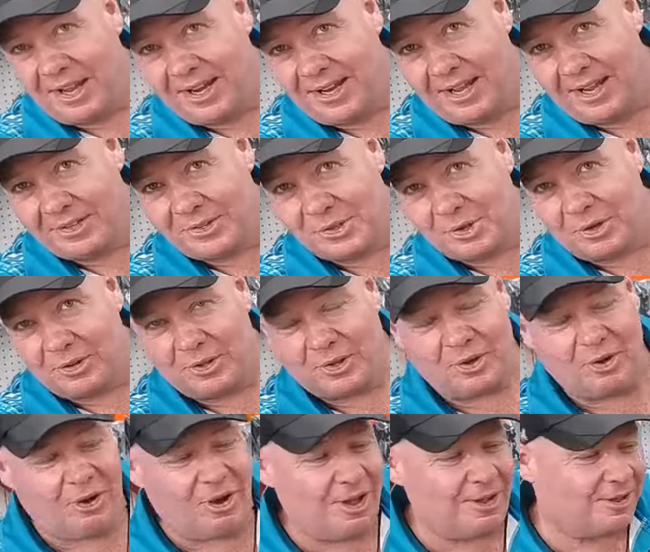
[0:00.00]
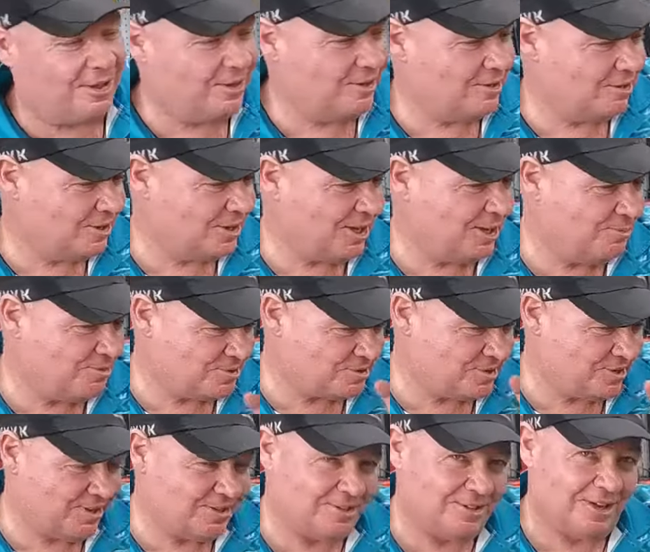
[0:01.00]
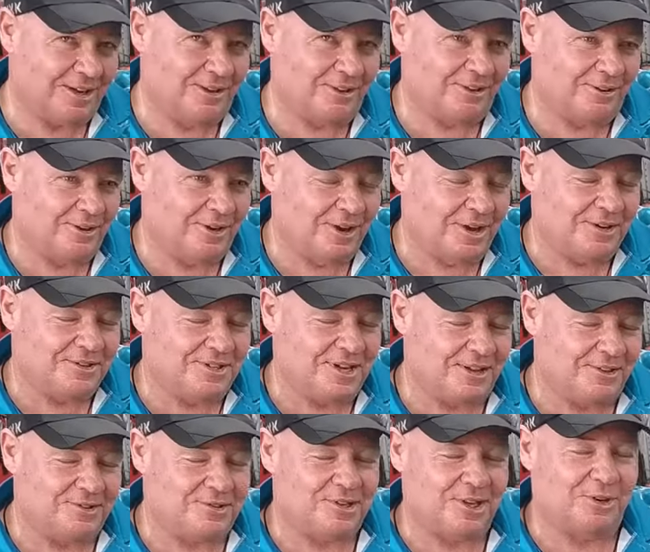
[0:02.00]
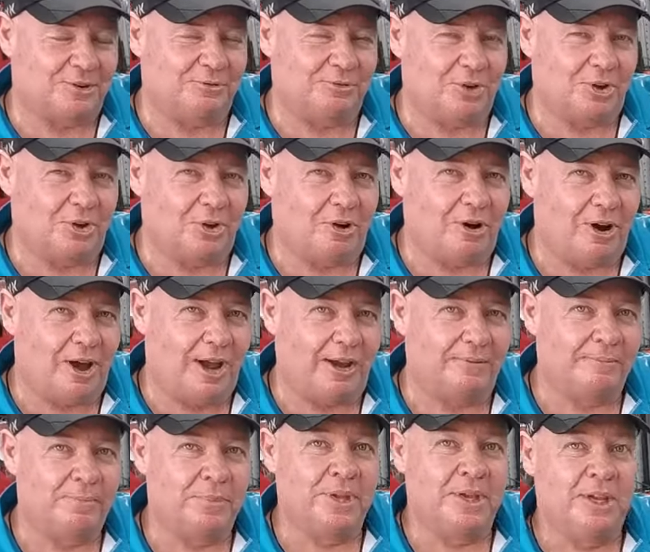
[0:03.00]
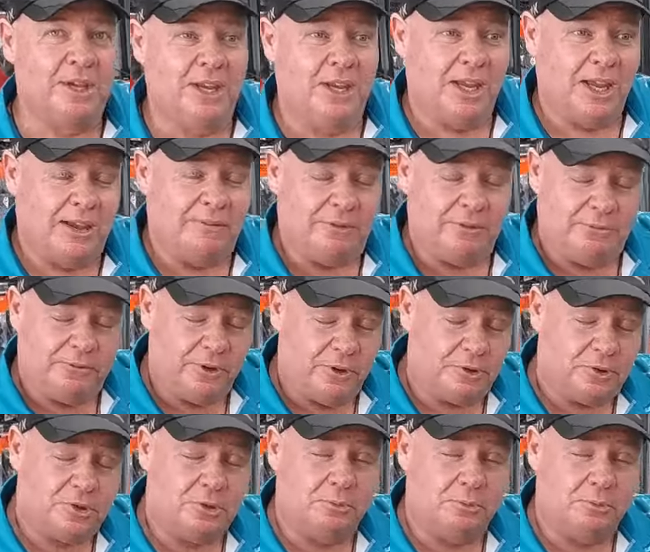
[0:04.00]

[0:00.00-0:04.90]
your head outside the kayak, keep it centred down the centre of your kayak. If you feel